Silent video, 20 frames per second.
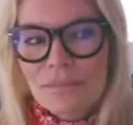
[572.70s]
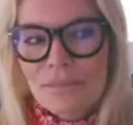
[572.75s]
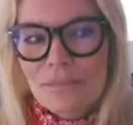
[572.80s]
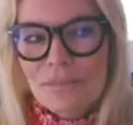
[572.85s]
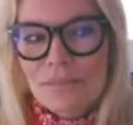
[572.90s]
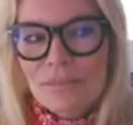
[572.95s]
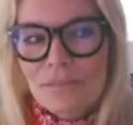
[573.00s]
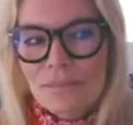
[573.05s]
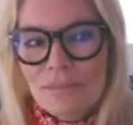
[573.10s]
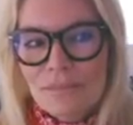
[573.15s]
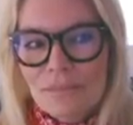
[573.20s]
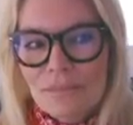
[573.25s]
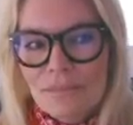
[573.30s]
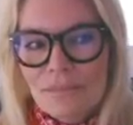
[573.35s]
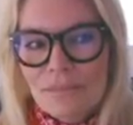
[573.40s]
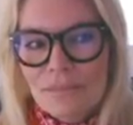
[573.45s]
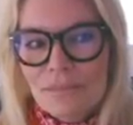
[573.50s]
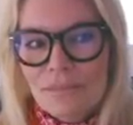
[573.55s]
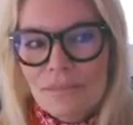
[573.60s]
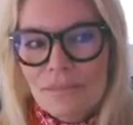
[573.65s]

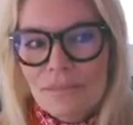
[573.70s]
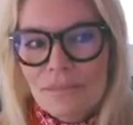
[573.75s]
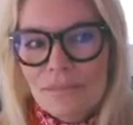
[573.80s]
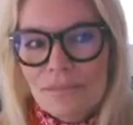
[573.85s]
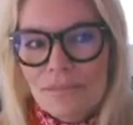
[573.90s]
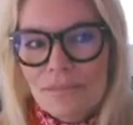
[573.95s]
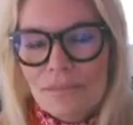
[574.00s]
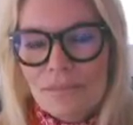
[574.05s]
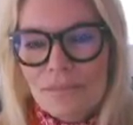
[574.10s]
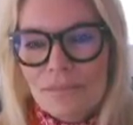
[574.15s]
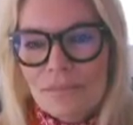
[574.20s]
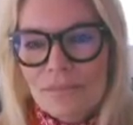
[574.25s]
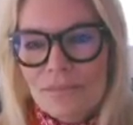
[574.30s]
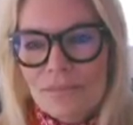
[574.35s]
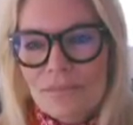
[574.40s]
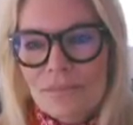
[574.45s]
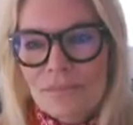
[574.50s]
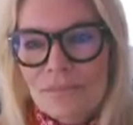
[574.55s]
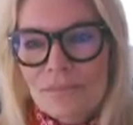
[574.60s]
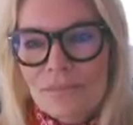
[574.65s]

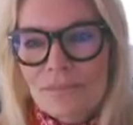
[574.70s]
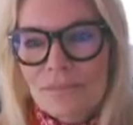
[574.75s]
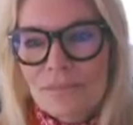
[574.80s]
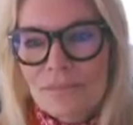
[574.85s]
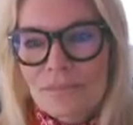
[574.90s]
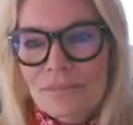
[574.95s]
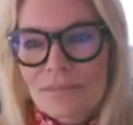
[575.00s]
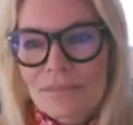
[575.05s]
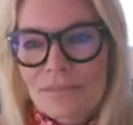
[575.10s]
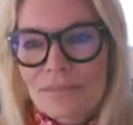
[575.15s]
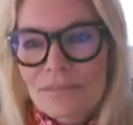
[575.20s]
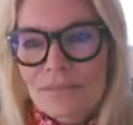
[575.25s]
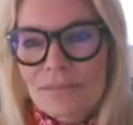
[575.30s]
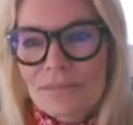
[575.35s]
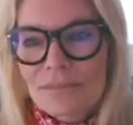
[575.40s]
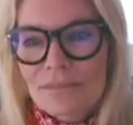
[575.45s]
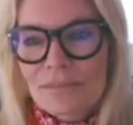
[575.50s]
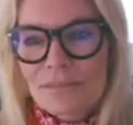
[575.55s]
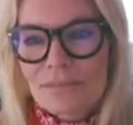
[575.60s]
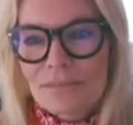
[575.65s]

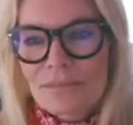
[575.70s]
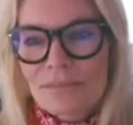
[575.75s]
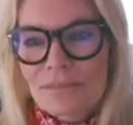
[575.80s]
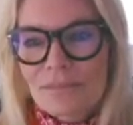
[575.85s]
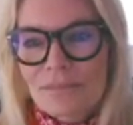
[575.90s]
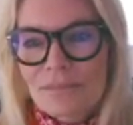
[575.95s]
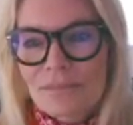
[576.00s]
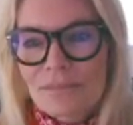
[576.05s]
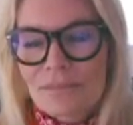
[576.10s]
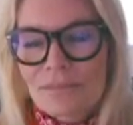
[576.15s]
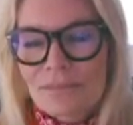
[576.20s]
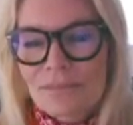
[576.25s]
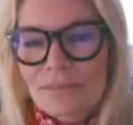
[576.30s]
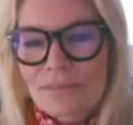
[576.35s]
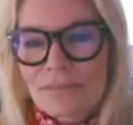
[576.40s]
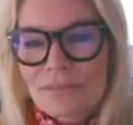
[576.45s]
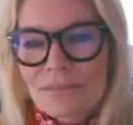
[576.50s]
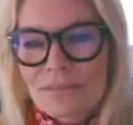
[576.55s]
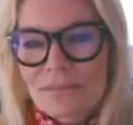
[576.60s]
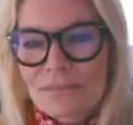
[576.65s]

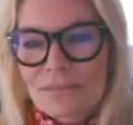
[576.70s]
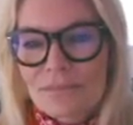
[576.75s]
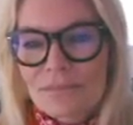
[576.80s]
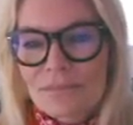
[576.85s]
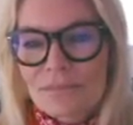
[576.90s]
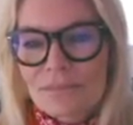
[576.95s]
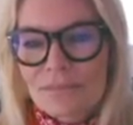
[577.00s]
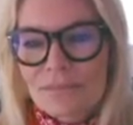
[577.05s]
No words are spoken by the person on screen.